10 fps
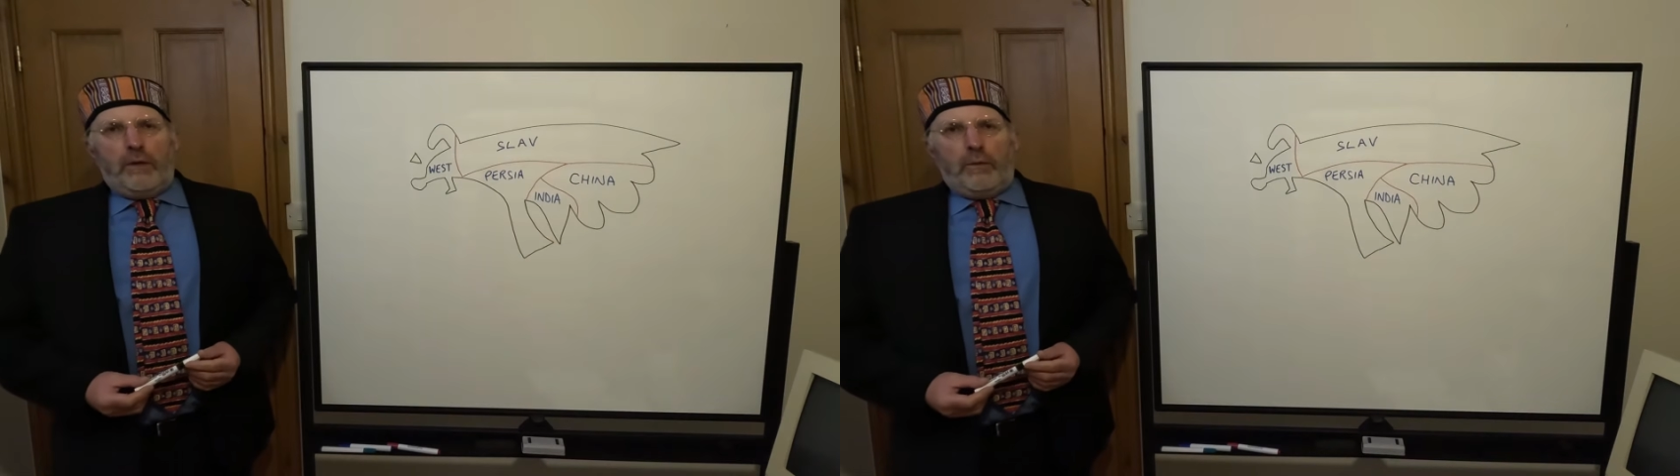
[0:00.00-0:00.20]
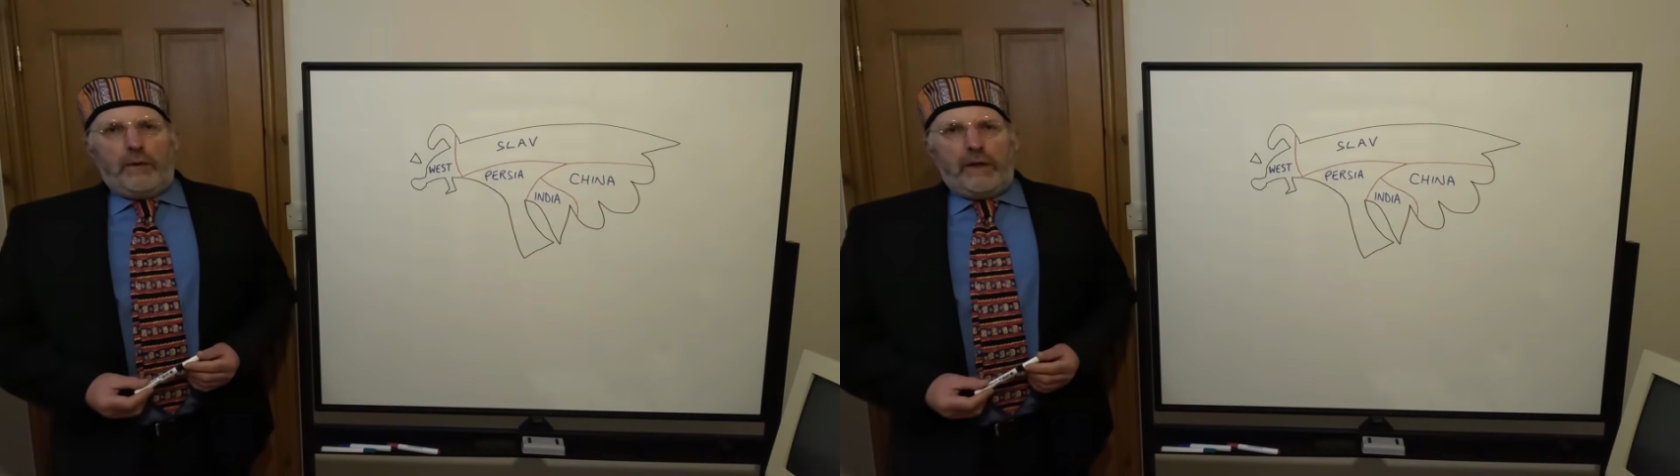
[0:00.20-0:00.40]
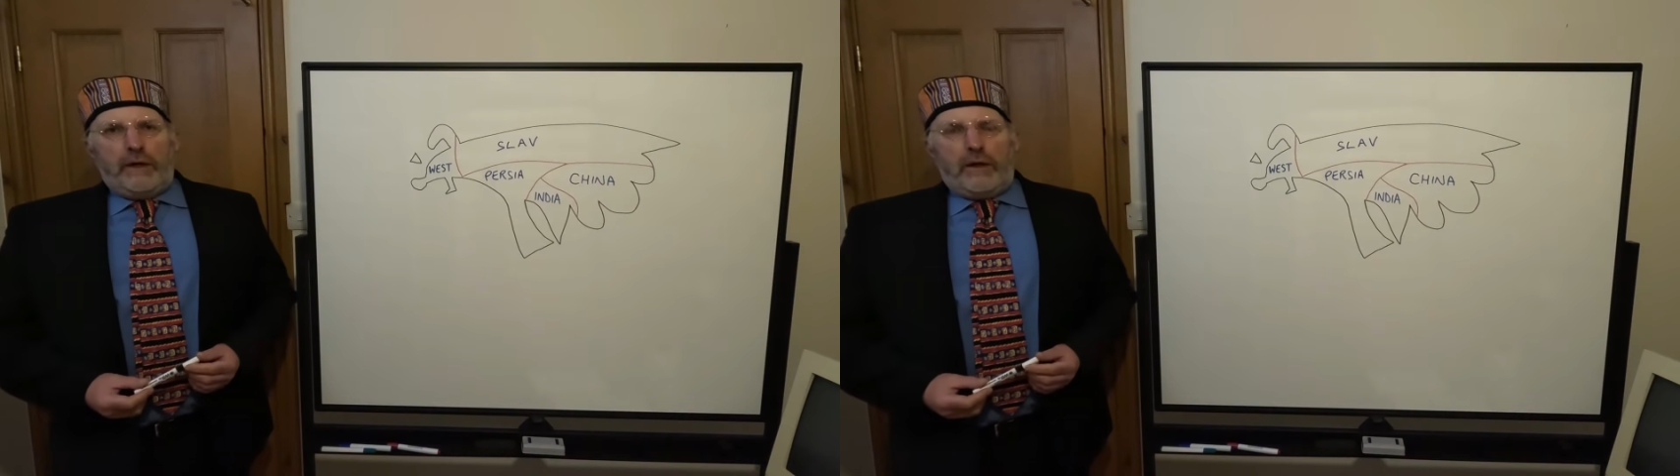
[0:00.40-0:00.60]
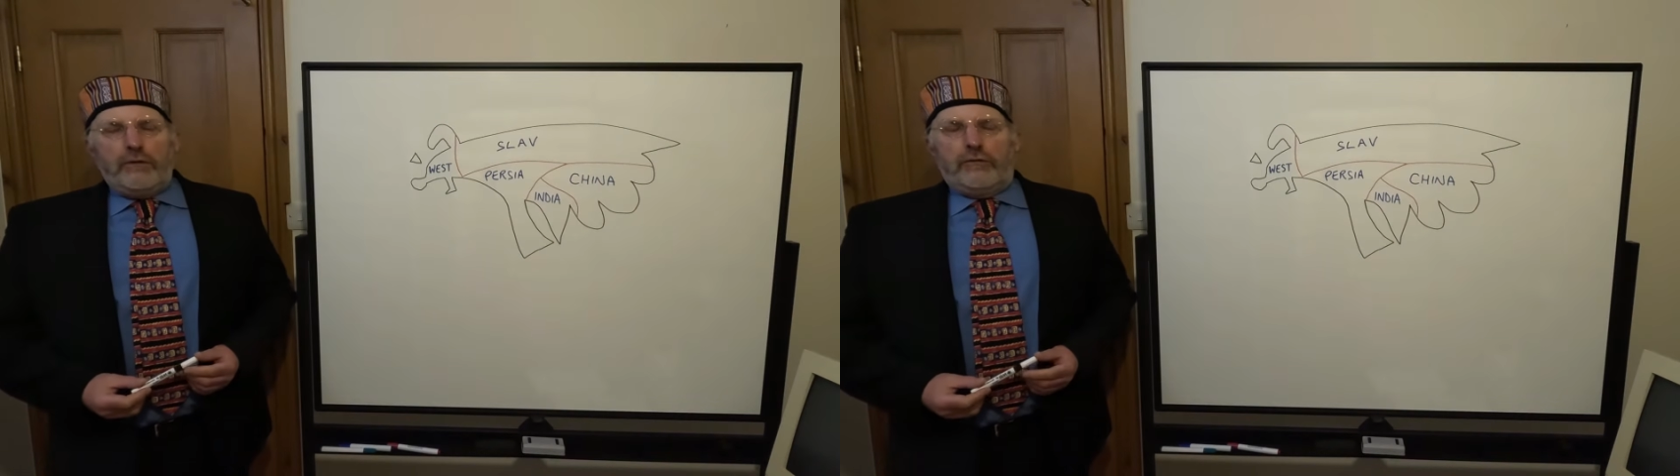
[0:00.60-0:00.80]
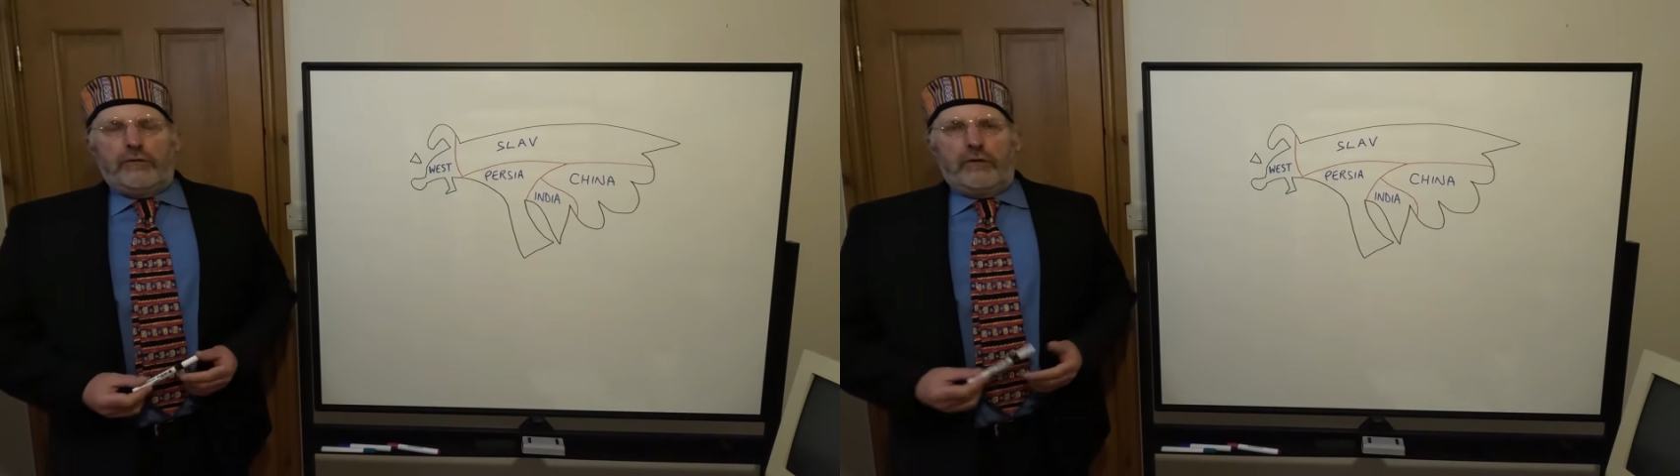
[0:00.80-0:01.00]
we're
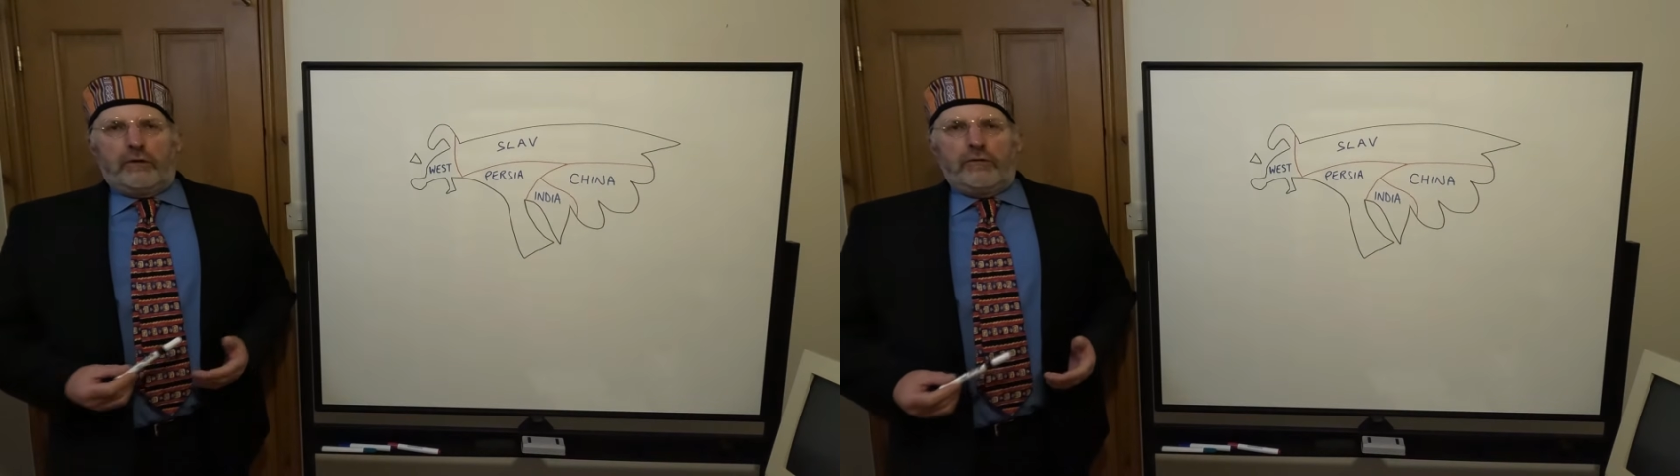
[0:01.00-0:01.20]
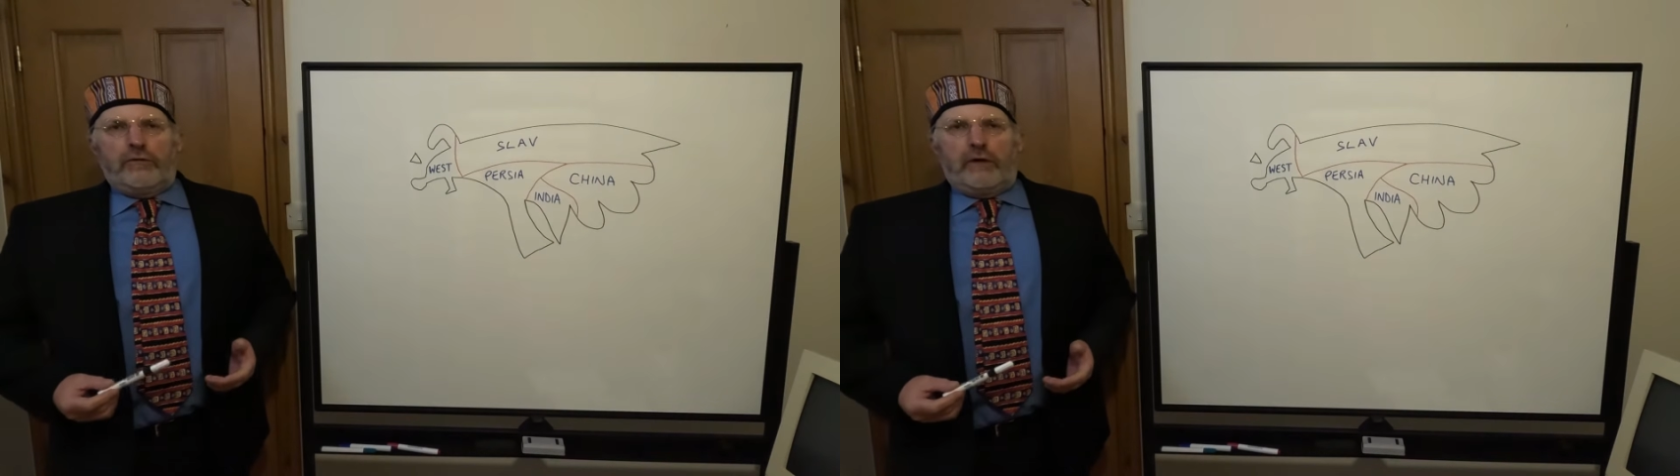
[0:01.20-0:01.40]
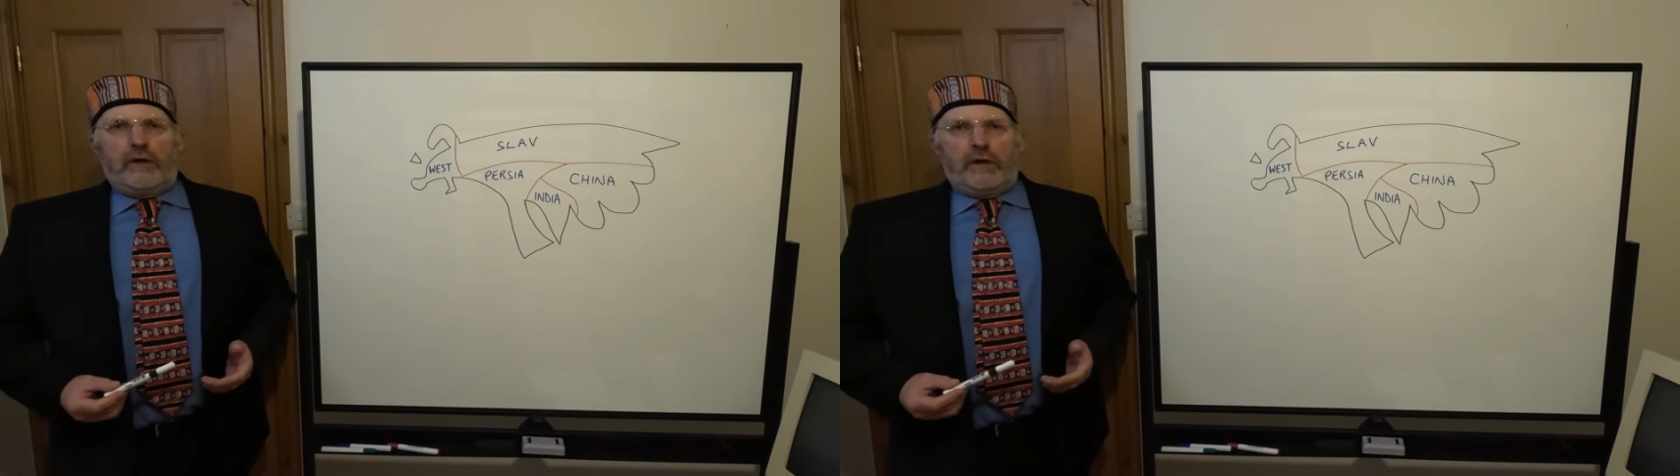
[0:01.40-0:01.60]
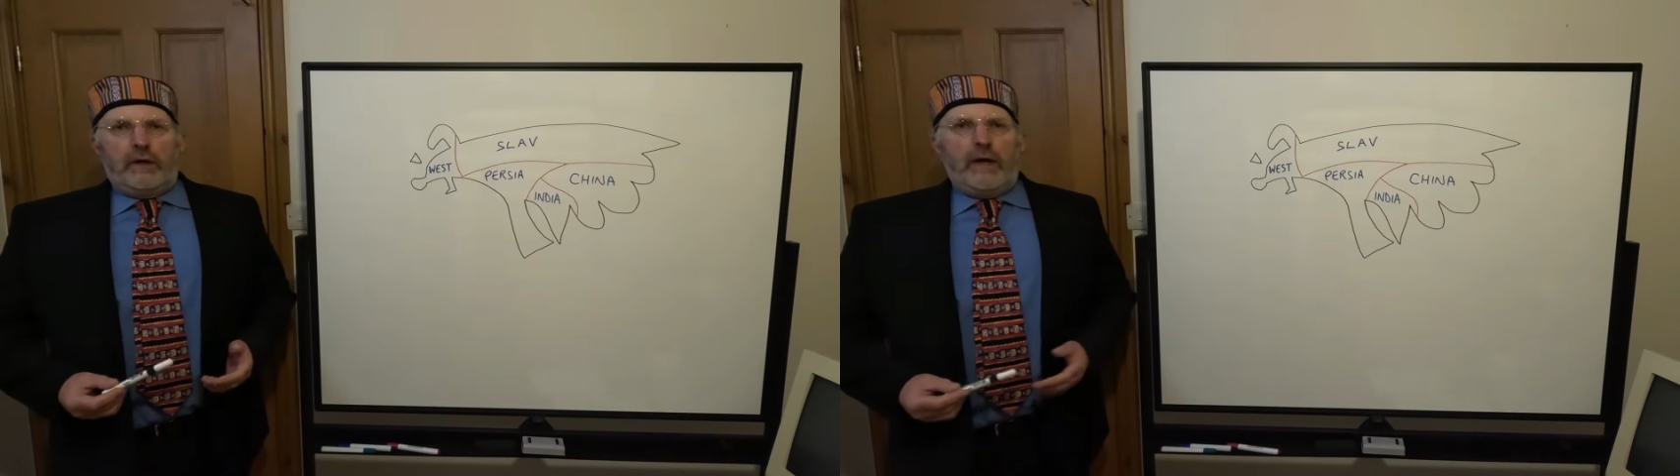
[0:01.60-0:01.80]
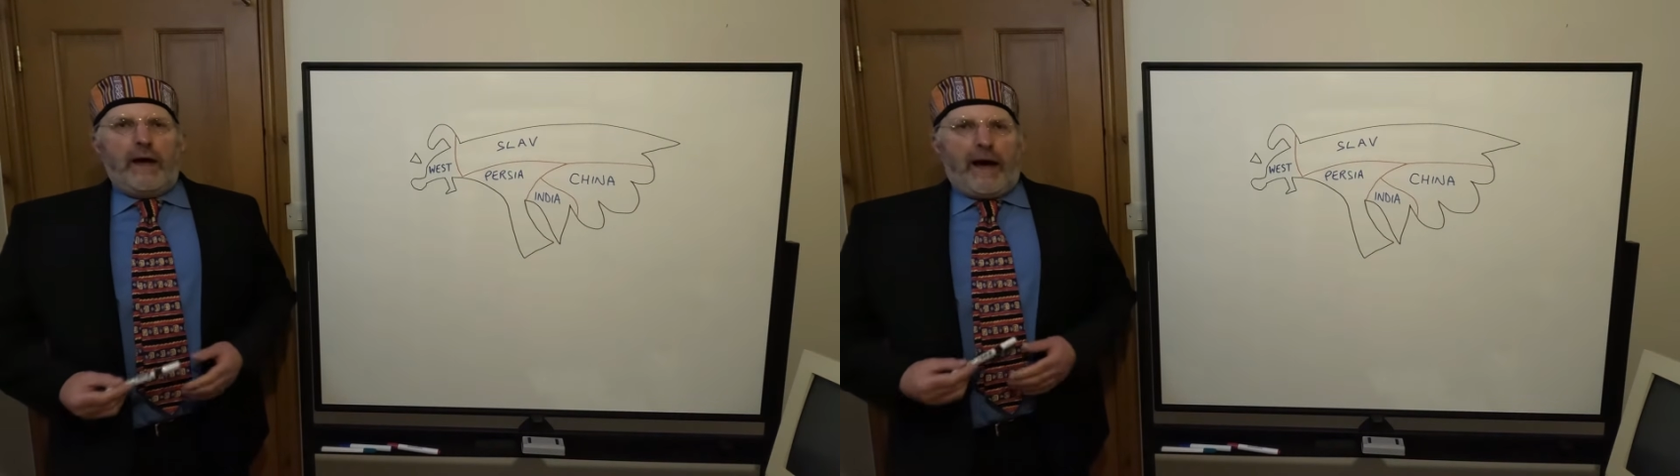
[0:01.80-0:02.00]
going to consider